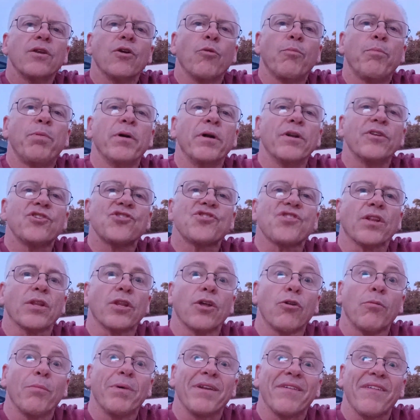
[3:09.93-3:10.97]
put just a
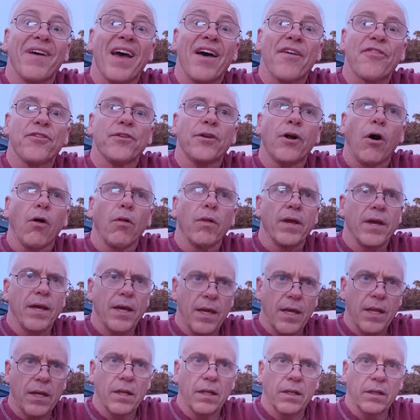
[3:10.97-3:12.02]
little bit of ethanol
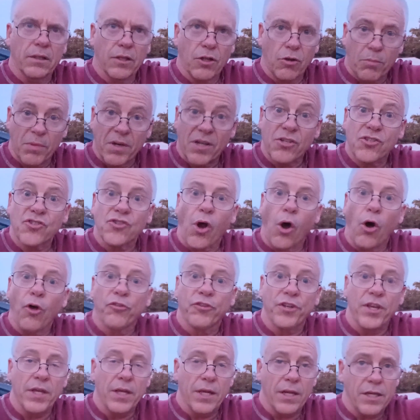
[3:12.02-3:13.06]
in, a little bit of
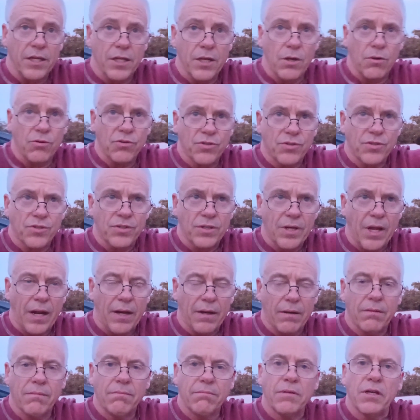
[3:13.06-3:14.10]
salt in, not,
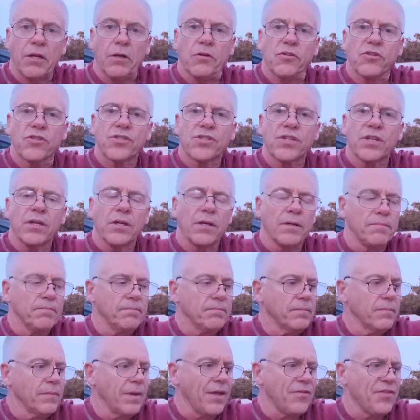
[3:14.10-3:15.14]

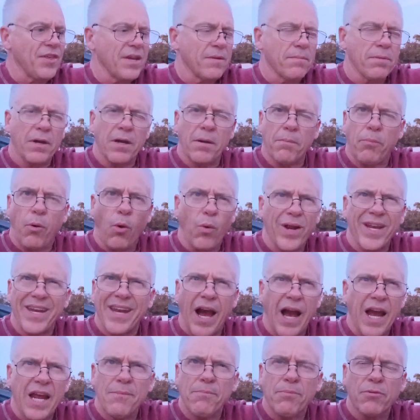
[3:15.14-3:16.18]
I think
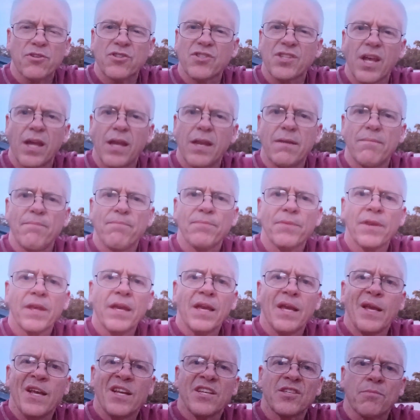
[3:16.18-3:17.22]
0.9%
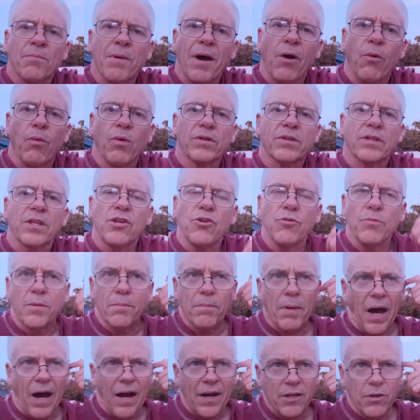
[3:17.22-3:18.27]
is about what the human
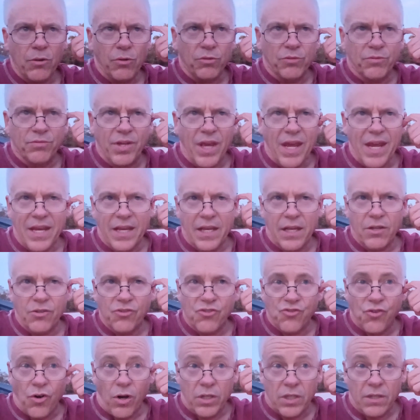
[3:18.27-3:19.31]
body will take
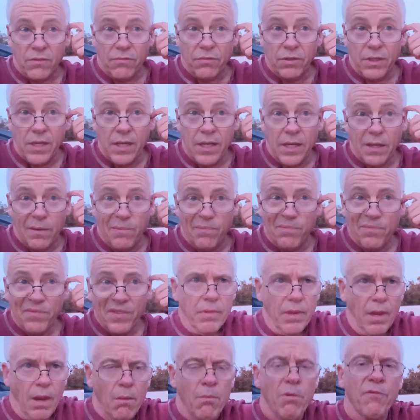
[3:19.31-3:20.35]
constructively and
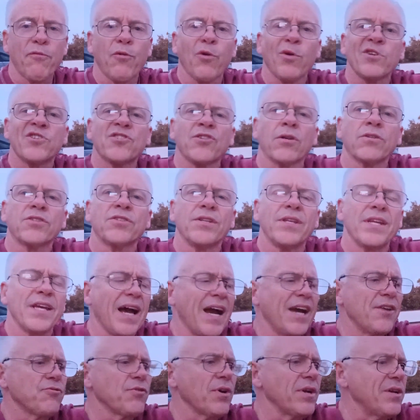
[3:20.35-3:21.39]
before it starts to
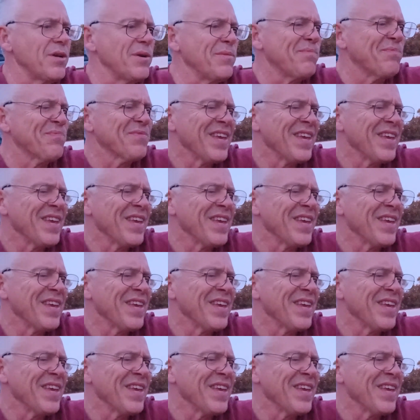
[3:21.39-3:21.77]
dehydrate you.